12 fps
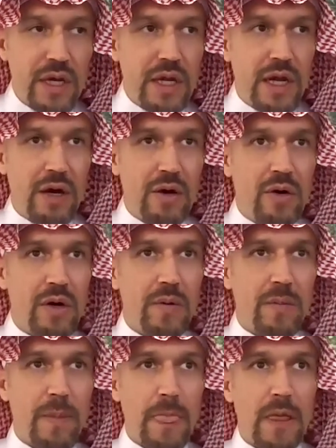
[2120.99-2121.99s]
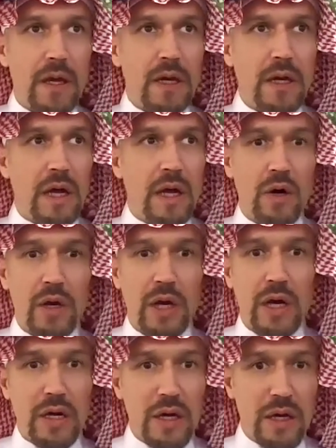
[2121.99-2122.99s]
Now, Al
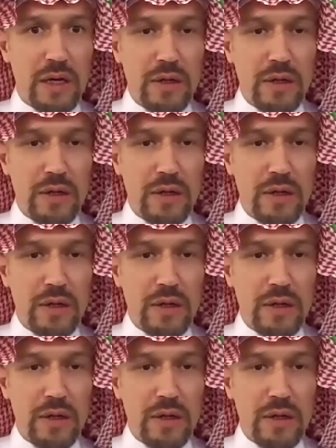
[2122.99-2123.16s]
Ula,